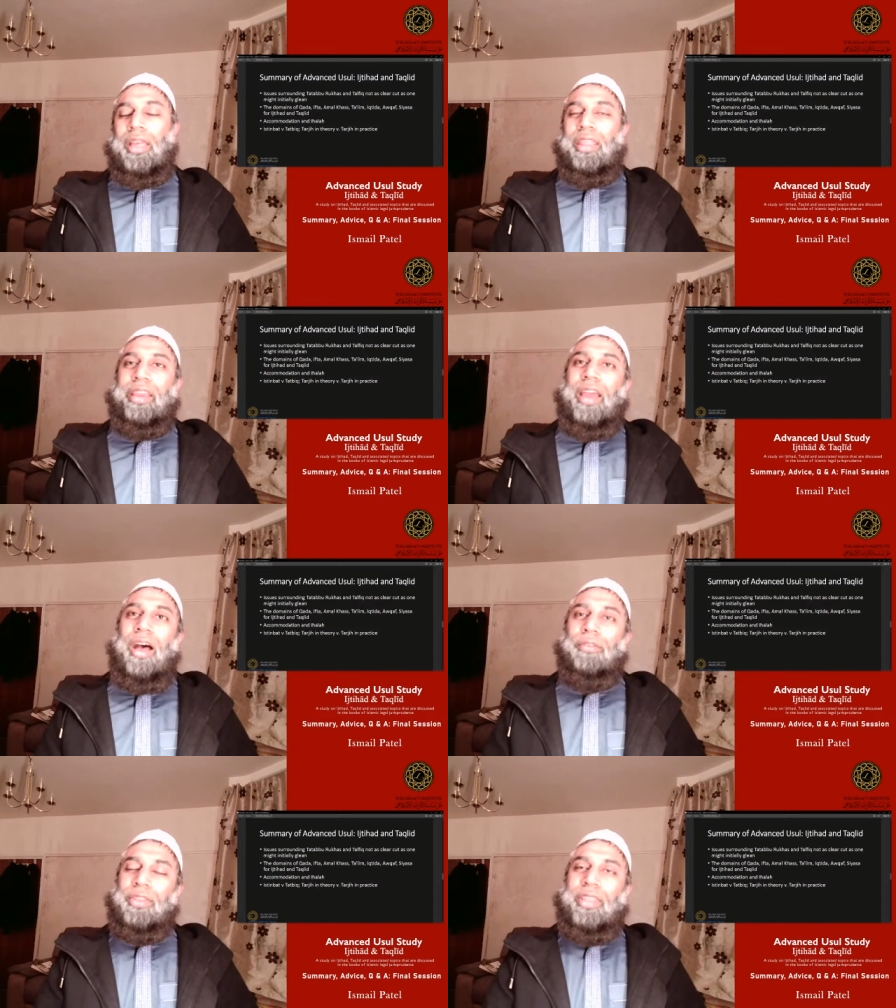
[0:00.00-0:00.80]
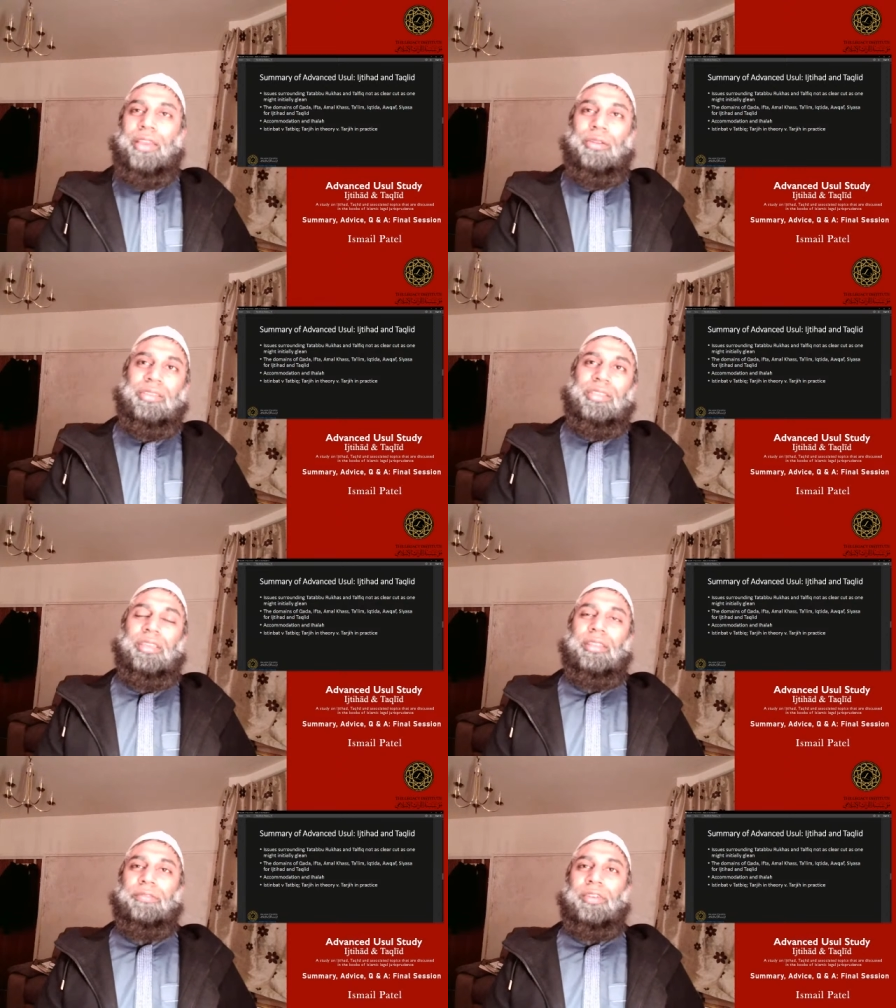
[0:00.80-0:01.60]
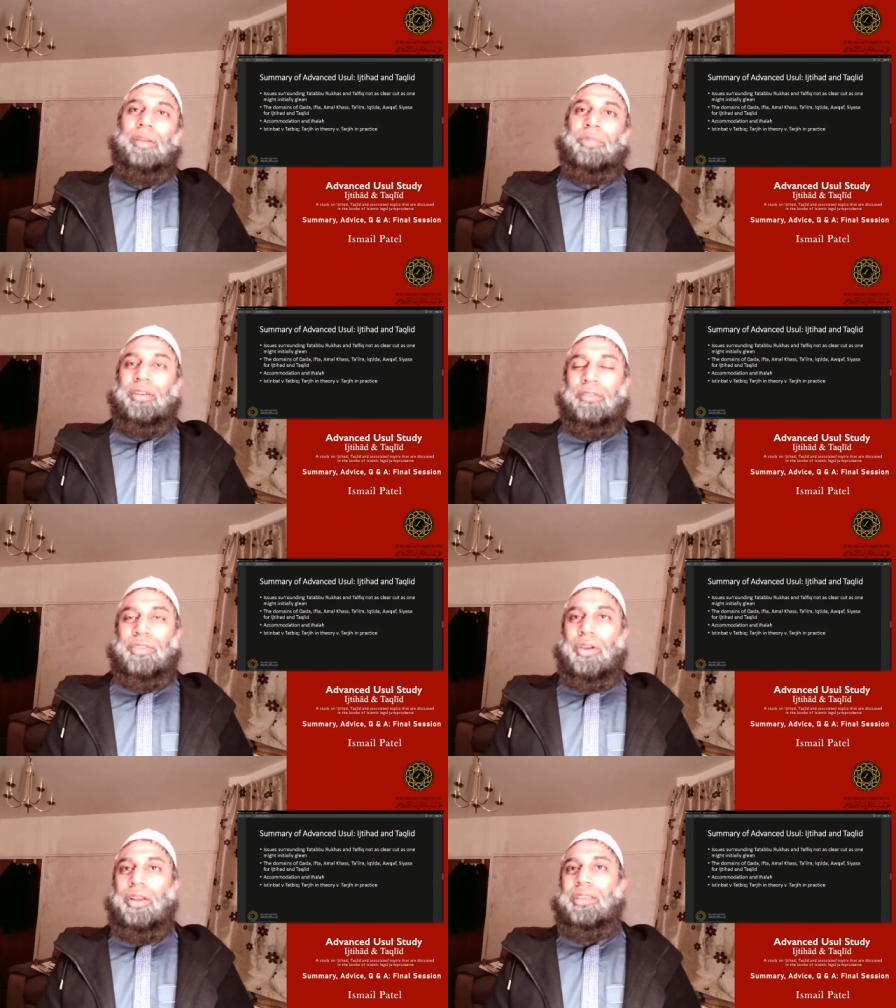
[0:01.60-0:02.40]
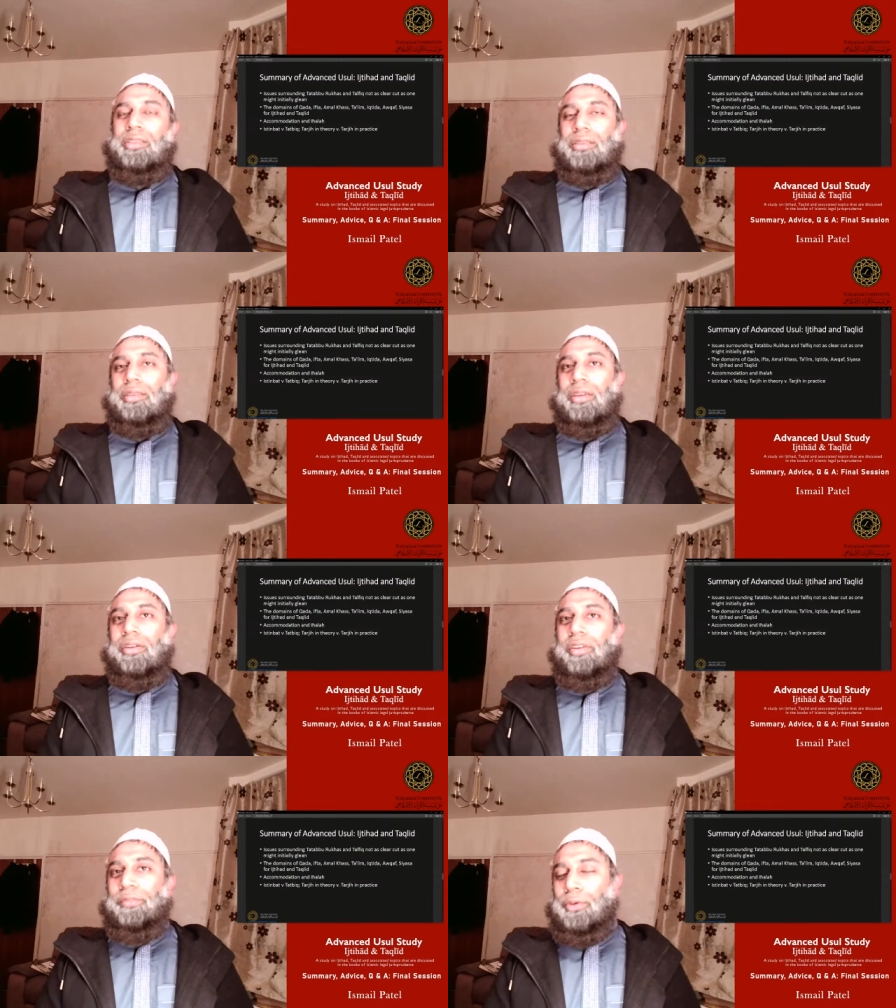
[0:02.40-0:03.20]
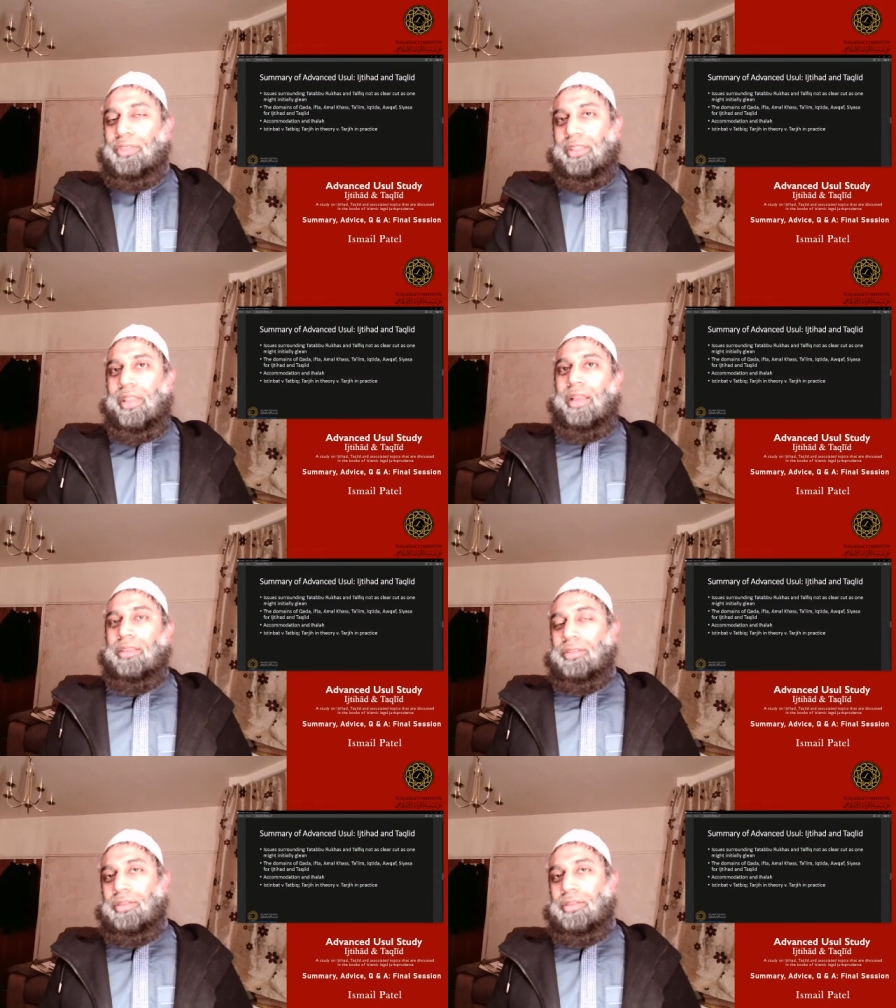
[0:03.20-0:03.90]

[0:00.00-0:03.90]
Then after that, you'll see the phenomenon of scholars refuting that.